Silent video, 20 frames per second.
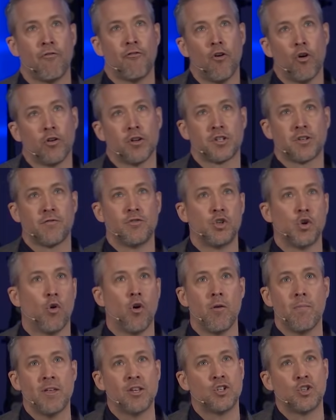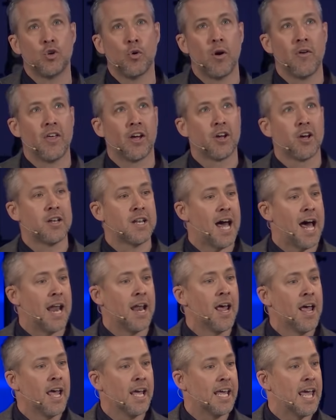Fullness of joy means joy that could
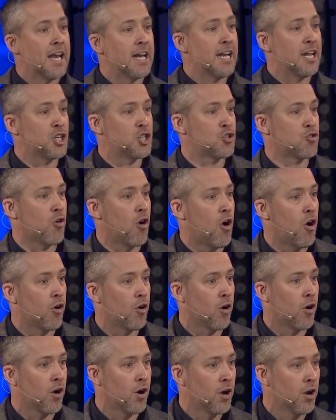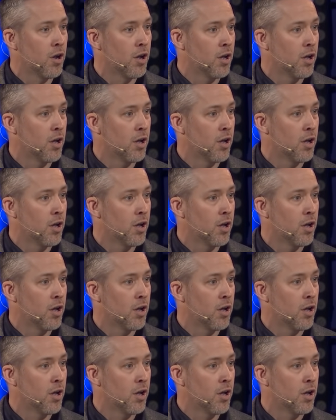not get any stronger.